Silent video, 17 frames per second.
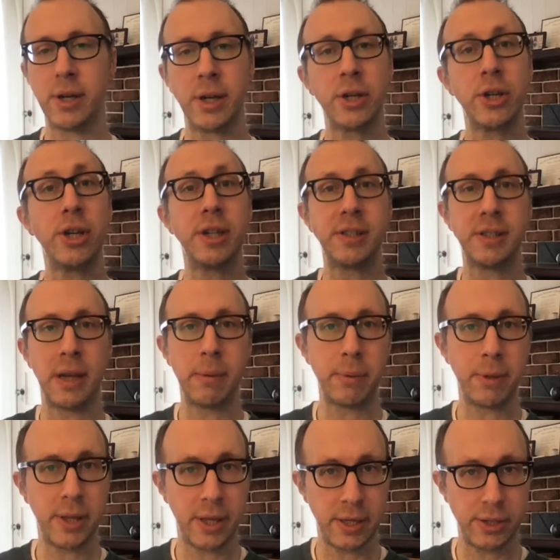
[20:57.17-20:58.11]
A good
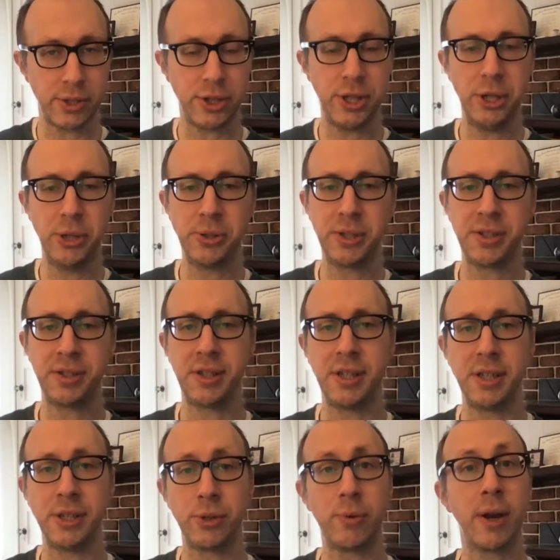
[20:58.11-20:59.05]
example that she uses
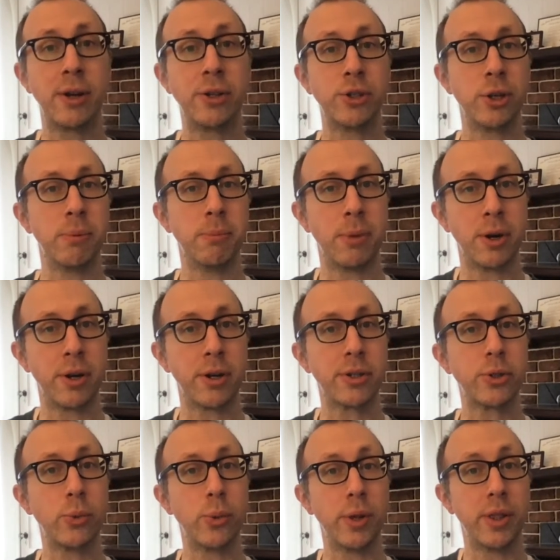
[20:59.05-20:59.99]
is Groucho
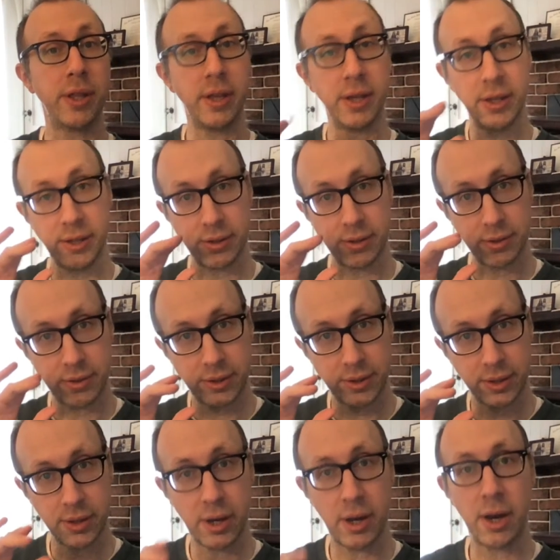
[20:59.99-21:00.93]
Marx with his
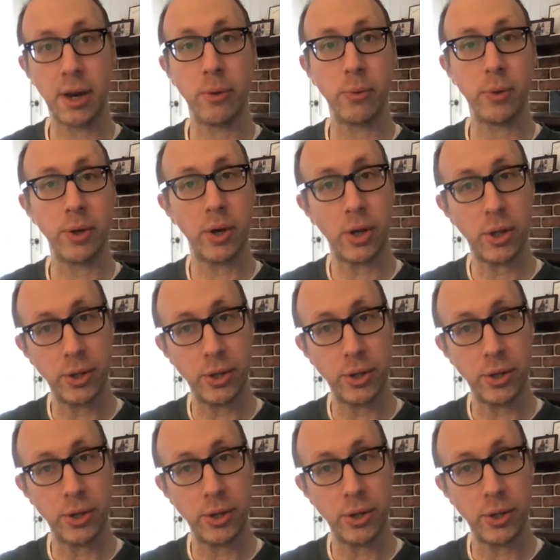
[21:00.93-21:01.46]
cigar. We all